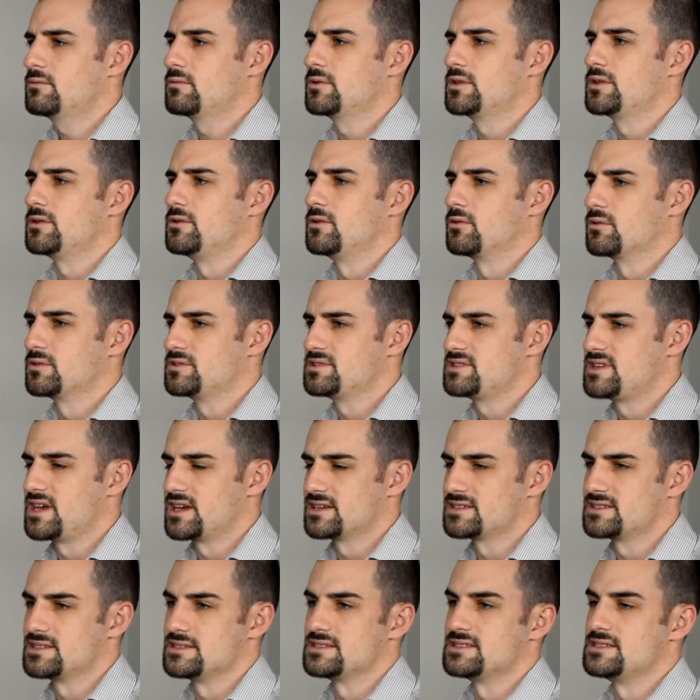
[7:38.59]
with the North
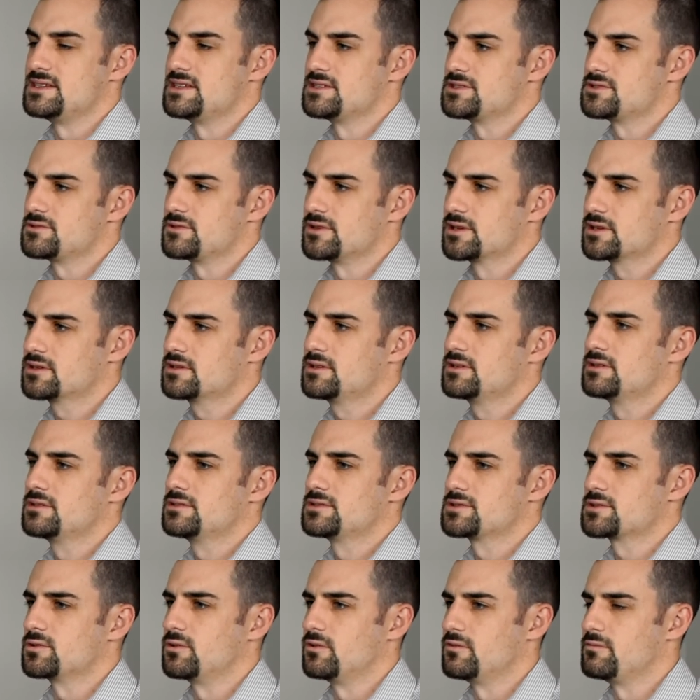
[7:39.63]
Texas District
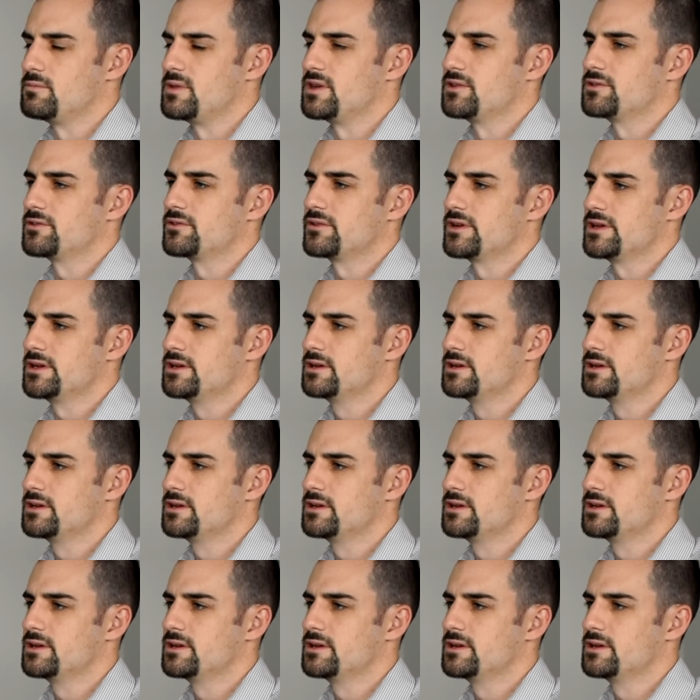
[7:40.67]
School of Ministry.